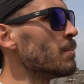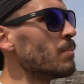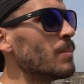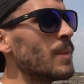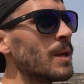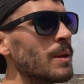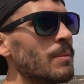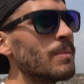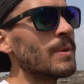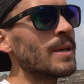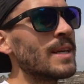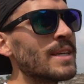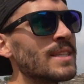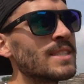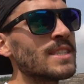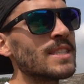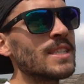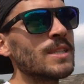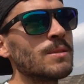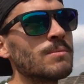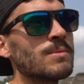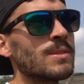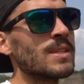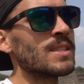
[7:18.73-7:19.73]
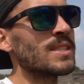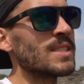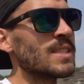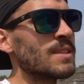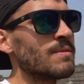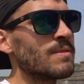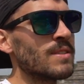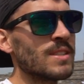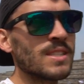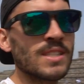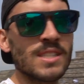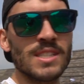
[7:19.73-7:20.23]
Maybe it seems as
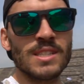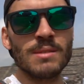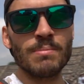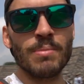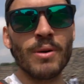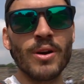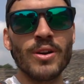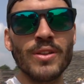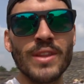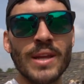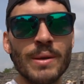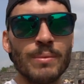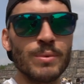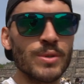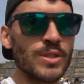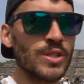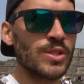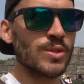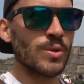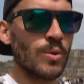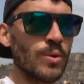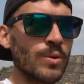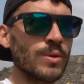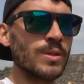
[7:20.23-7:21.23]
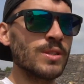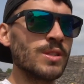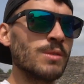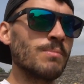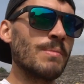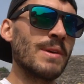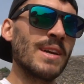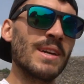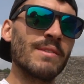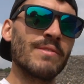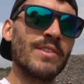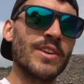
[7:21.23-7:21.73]
if this is the part they restored to
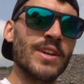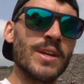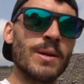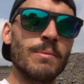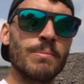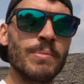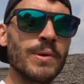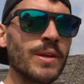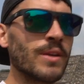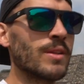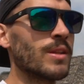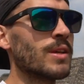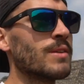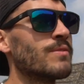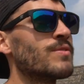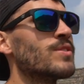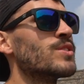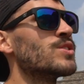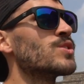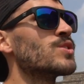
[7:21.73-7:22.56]
make it very appealing for